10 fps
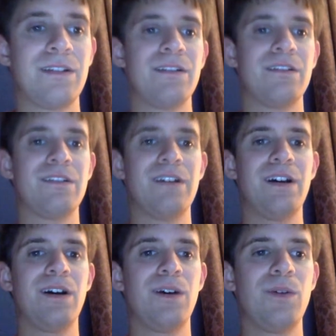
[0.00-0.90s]

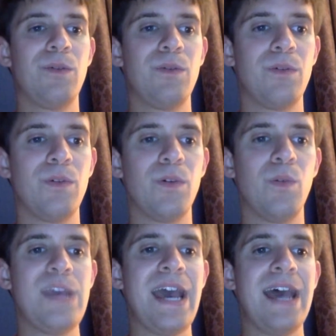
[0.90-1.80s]
So
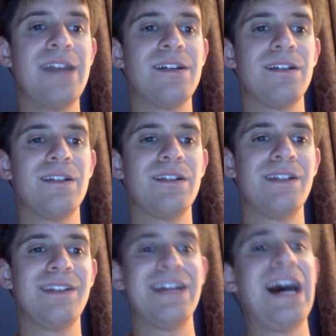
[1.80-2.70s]
we had
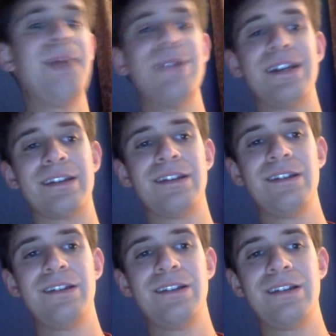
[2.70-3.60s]
Dominik
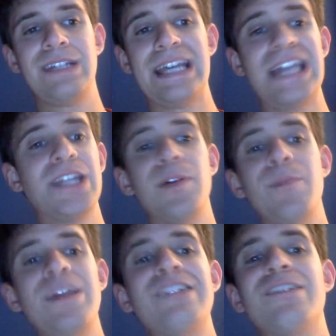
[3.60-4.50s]
end up
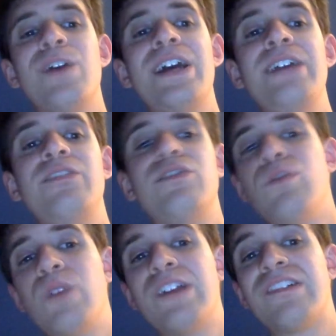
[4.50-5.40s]
making his way
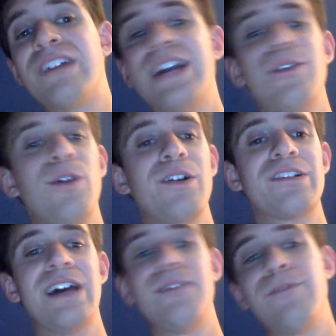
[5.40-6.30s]
to ringside
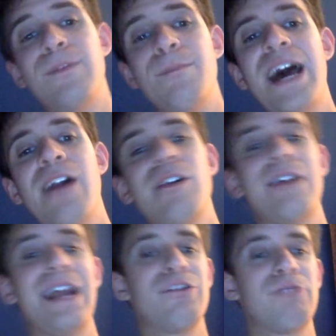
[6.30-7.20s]
alongside Finn Balor
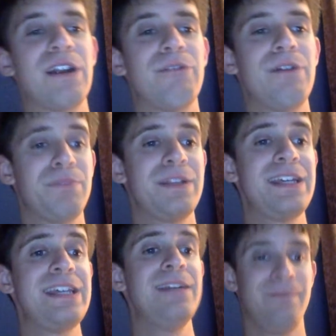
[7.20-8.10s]
and Rhea
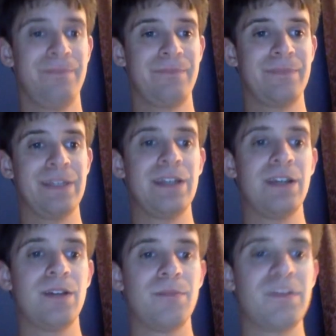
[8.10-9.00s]
Ripley.
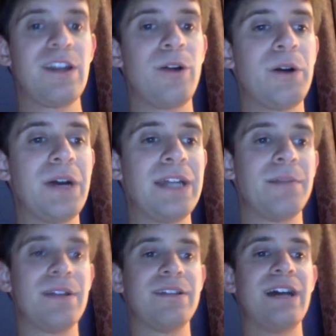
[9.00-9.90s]
Mysterio end up
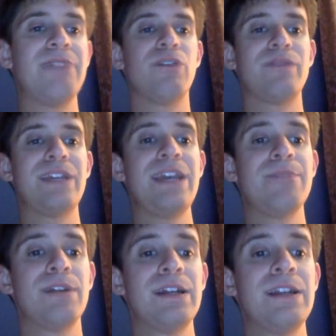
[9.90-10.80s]
diving off the
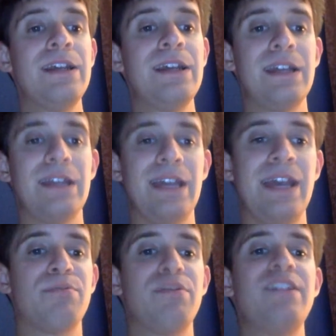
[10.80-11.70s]
apron,
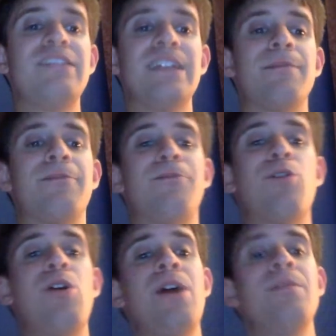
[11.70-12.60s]
and Priest end up
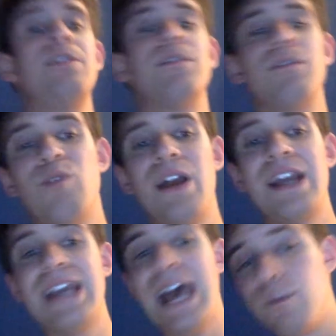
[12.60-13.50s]
forearming
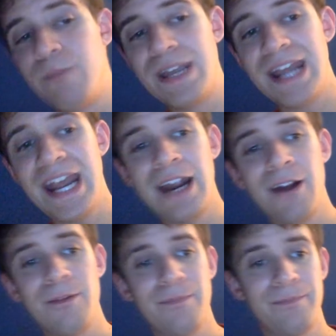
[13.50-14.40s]
Rey out of midair.